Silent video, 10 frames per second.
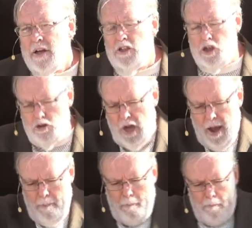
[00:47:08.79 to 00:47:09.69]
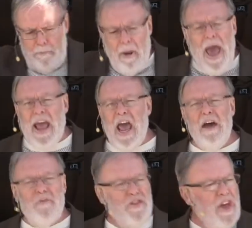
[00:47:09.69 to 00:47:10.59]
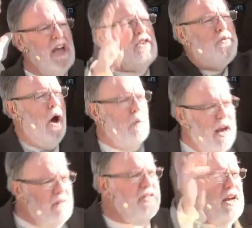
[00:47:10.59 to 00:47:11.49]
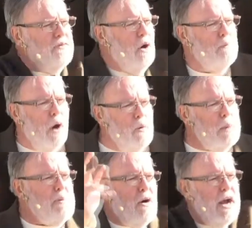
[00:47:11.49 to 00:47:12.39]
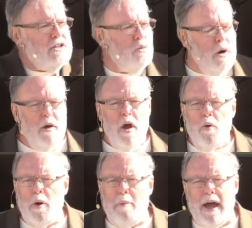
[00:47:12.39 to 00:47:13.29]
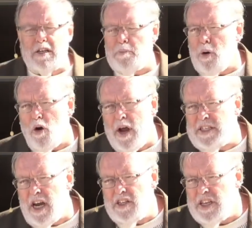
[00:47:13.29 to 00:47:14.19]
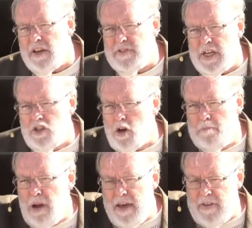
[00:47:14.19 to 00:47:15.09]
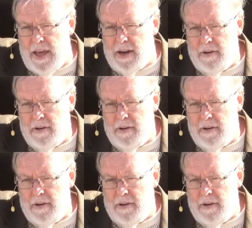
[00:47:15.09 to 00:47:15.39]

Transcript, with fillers: To come back. Everything is forward. Everything's forward. Boy, we're progressing. We're, we're about to progress ourselves into oblivion.